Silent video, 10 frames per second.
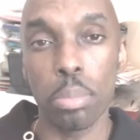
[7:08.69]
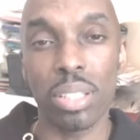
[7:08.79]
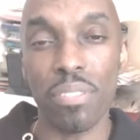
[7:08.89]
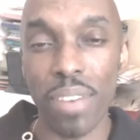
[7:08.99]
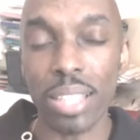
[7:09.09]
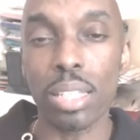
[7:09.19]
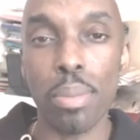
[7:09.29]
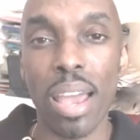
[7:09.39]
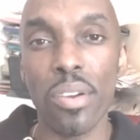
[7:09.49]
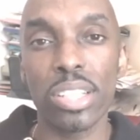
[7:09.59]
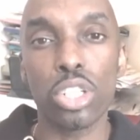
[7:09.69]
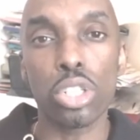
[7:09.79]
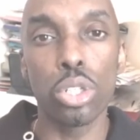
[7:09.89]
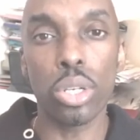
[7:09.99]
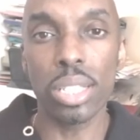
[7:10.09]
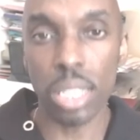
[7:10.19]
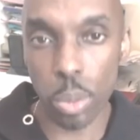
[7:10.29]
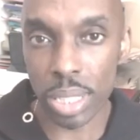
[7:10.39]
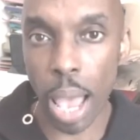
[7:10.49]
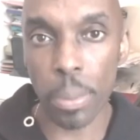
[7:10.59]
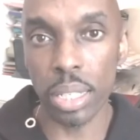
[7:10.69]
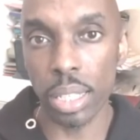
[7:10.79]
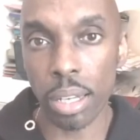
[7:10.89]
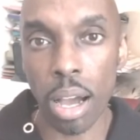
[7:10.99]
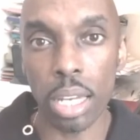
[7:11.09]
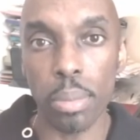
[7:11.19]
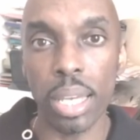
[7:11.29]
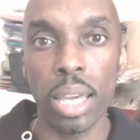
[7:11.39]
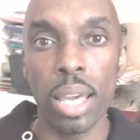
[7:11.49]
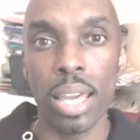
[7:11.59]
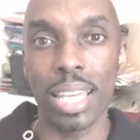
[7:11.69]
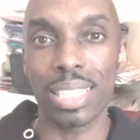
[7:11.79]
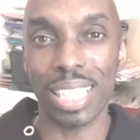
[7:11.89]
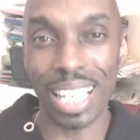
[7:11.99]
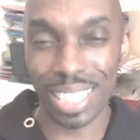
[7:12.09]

But the fact of the matter is, just look and see what's happening in the economy. It's